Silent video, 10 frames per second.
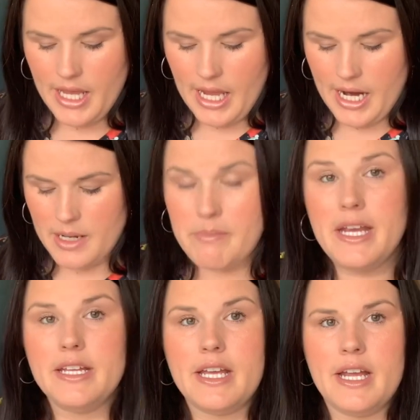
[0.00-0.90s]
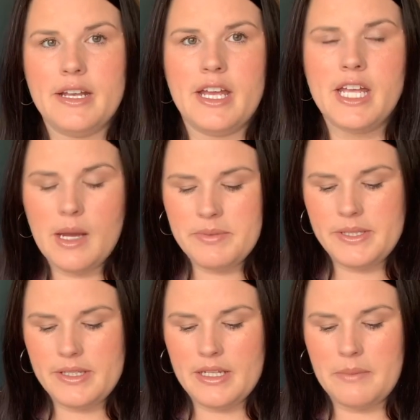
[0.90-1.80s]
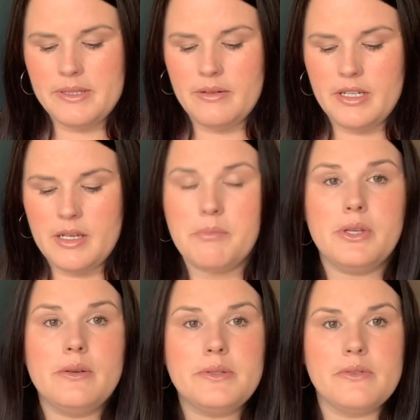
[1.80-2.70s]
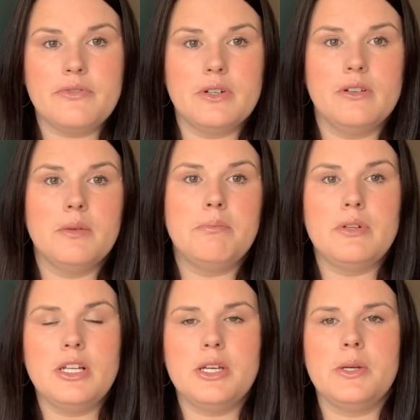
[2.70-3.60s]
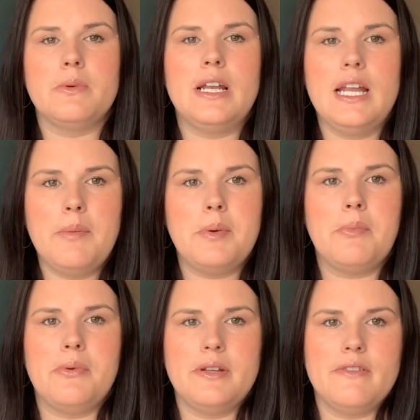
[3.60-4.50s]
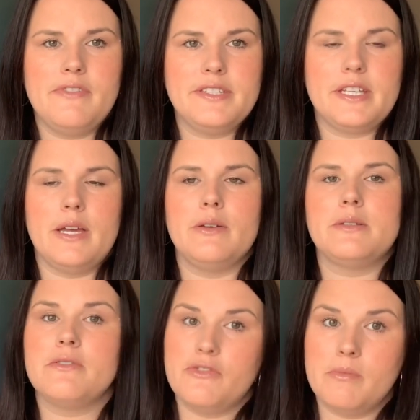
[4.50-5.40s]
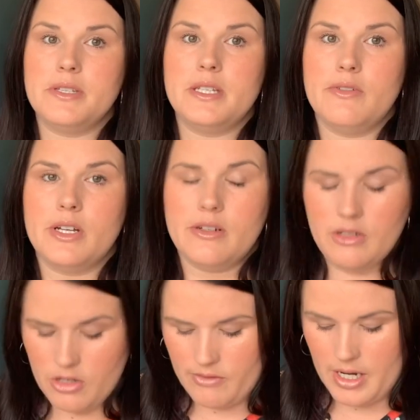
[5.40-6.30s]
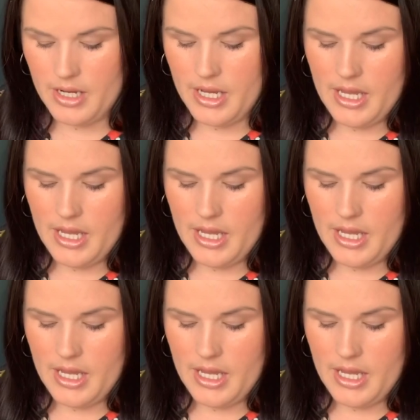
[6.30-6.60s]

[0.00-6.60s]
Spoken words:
and I made it in an absolutely beautiful blue leopard print viscose from Material Girl Laura.